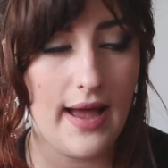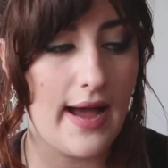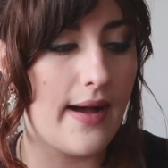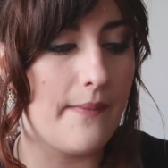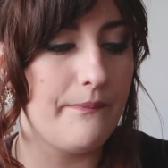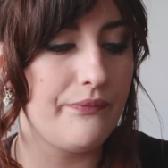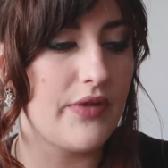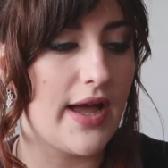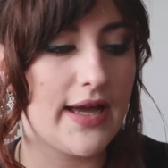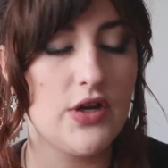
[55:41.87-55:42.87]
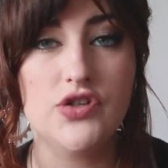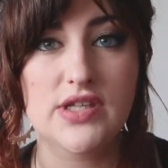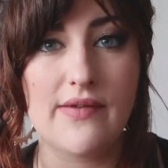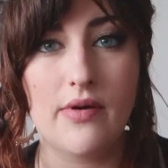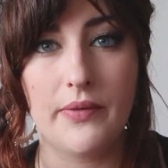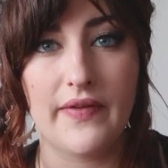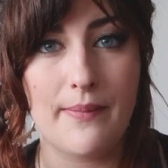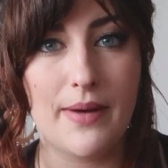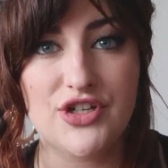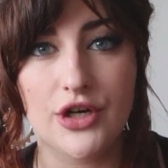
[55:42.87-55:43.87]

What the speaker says: I kind of just gave up on that batch.